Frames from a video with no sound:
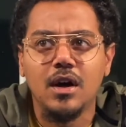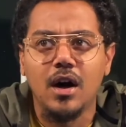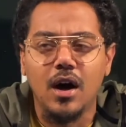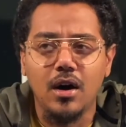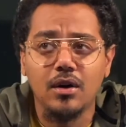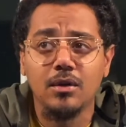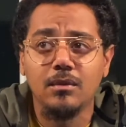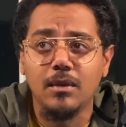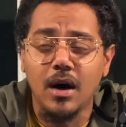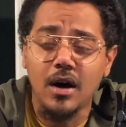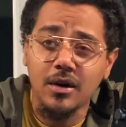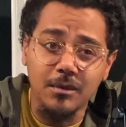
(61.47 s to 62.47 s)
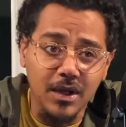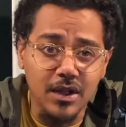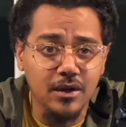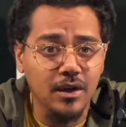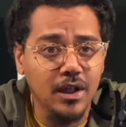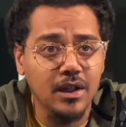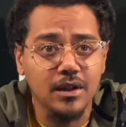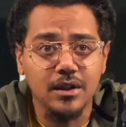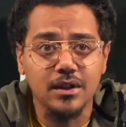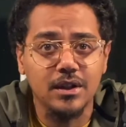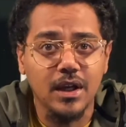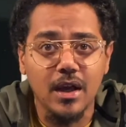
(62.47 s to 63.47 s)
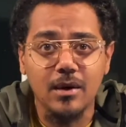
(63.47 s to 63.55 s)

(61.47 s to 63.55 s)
all them internet cable